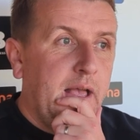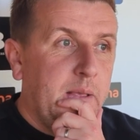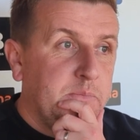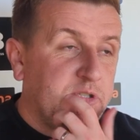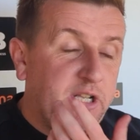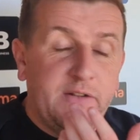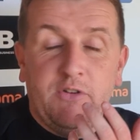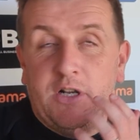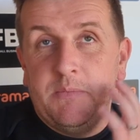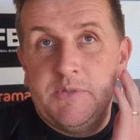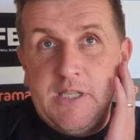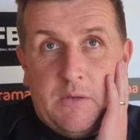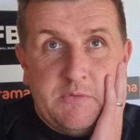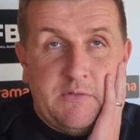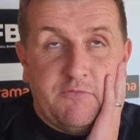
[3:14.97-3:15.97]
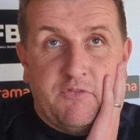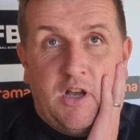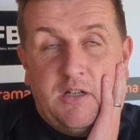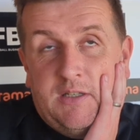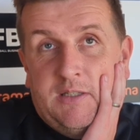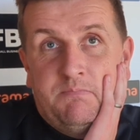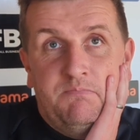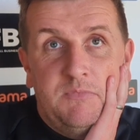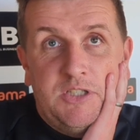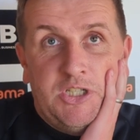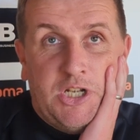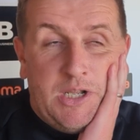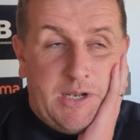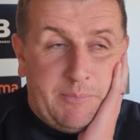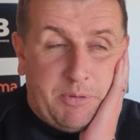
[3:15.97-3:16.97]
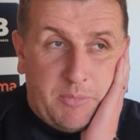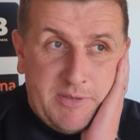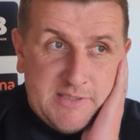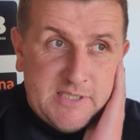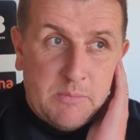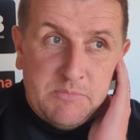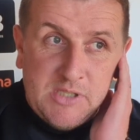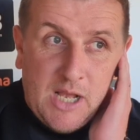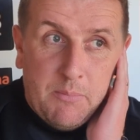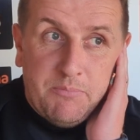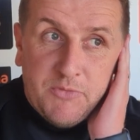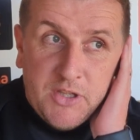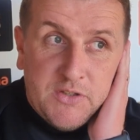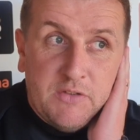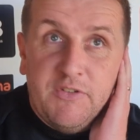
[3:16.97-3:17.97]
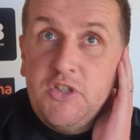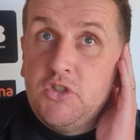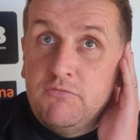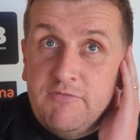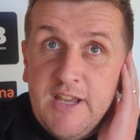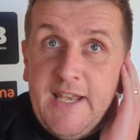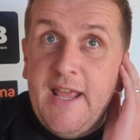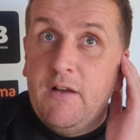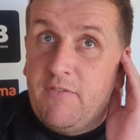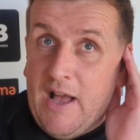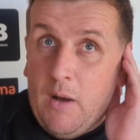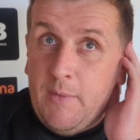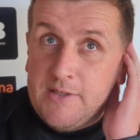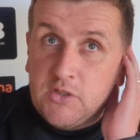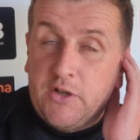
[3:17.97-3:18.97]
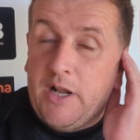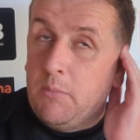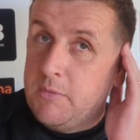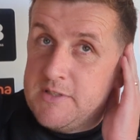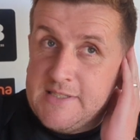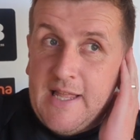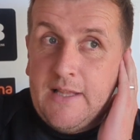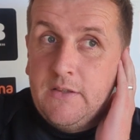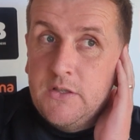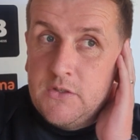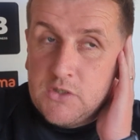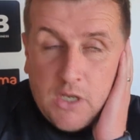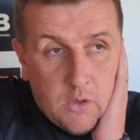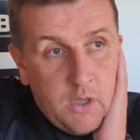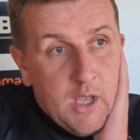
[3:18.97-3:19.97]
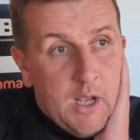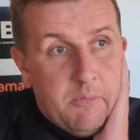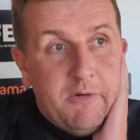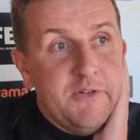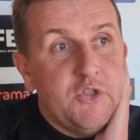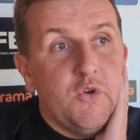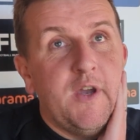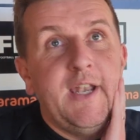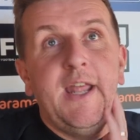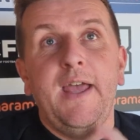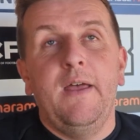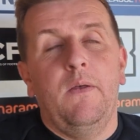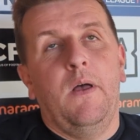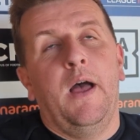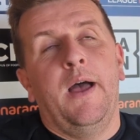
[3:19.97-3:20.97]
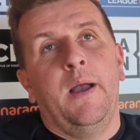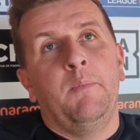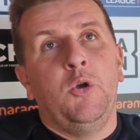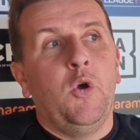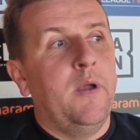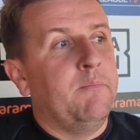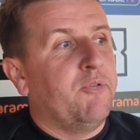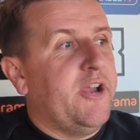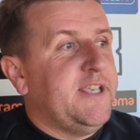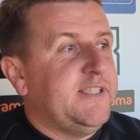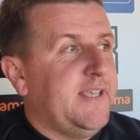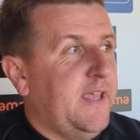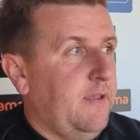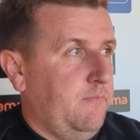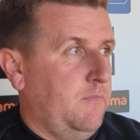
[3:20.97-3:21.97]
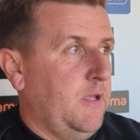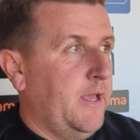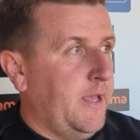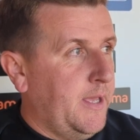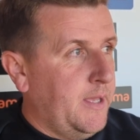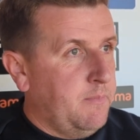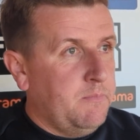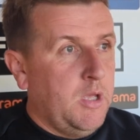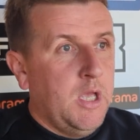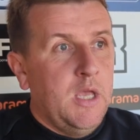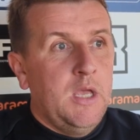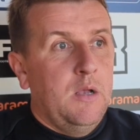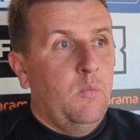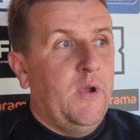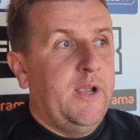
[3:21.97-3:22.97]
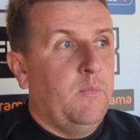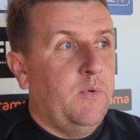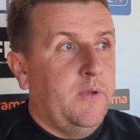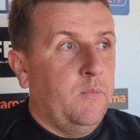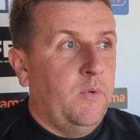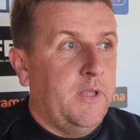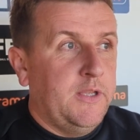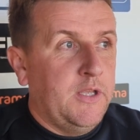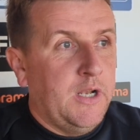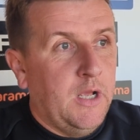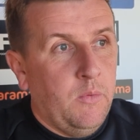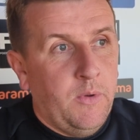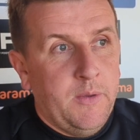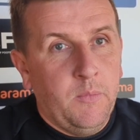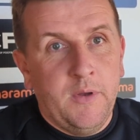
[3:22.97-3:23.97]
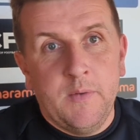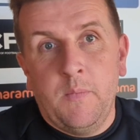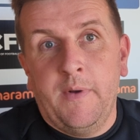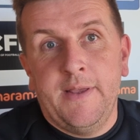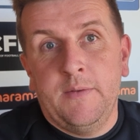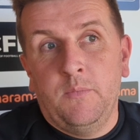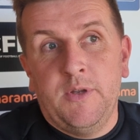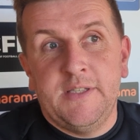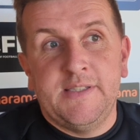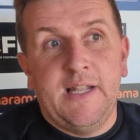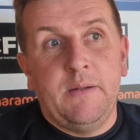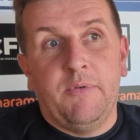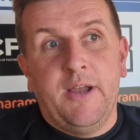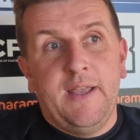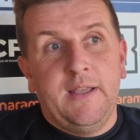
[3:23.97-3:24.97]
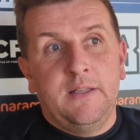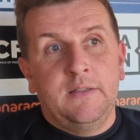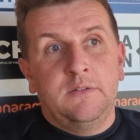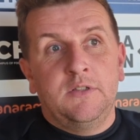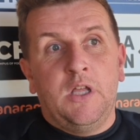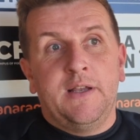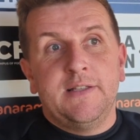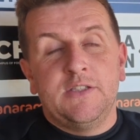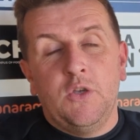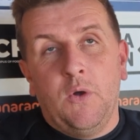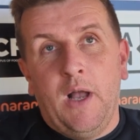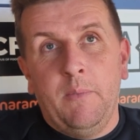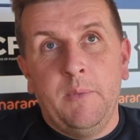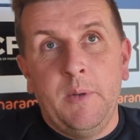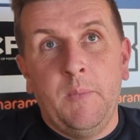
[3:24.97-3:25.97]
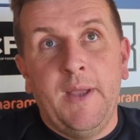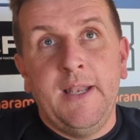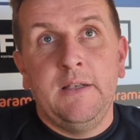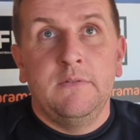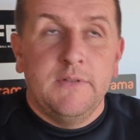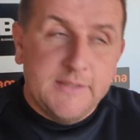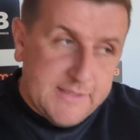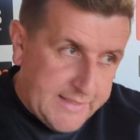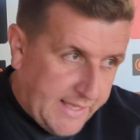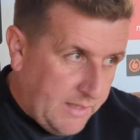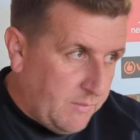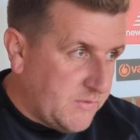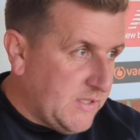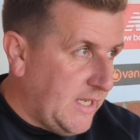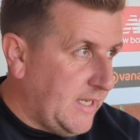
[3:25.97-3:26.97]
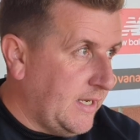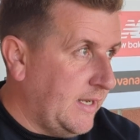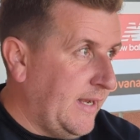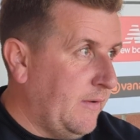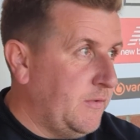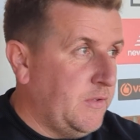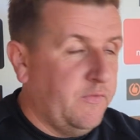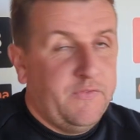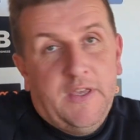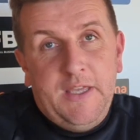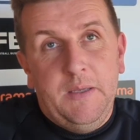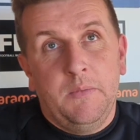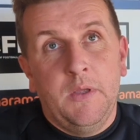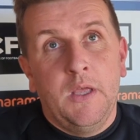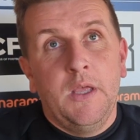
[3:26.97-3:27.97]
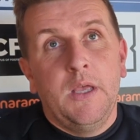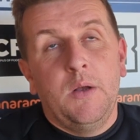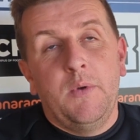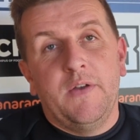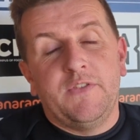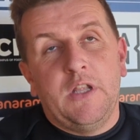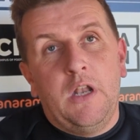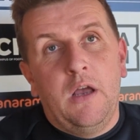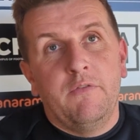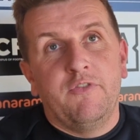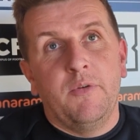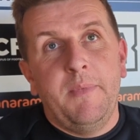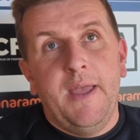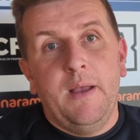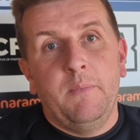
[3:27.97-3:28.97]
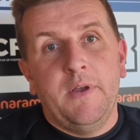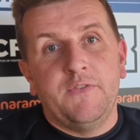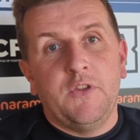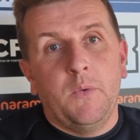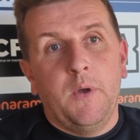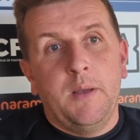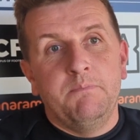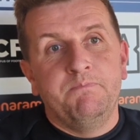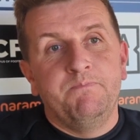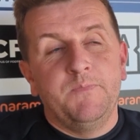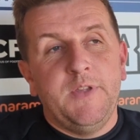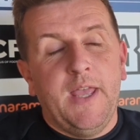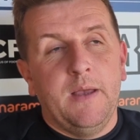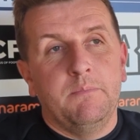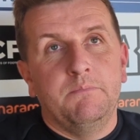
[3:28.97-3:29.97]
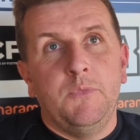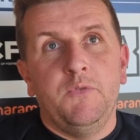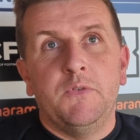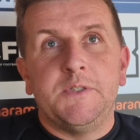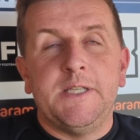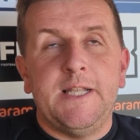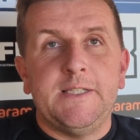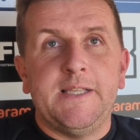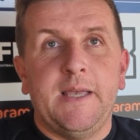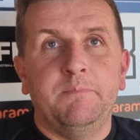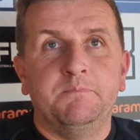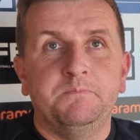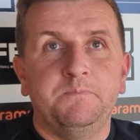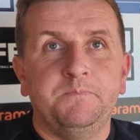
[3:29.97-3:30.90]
So they've got themselves in front, and that probably sums up the division really of how it's gone up with standards. So we're enjoying it. We've got to embrace it. We celebrate and don't get too high when we win. Today we've taken a narrow defeat. We have to learn from it, and we have to move on to the next game.